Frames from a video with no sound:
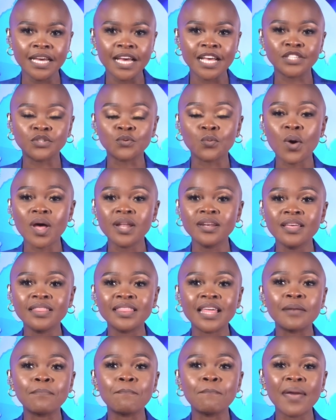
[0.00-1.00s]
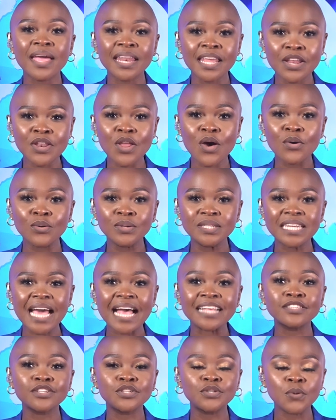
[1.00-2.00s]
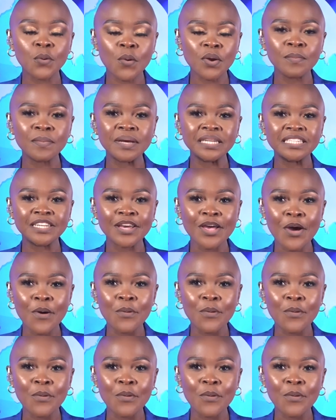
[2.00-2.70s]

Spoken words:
is one that many note as a tournament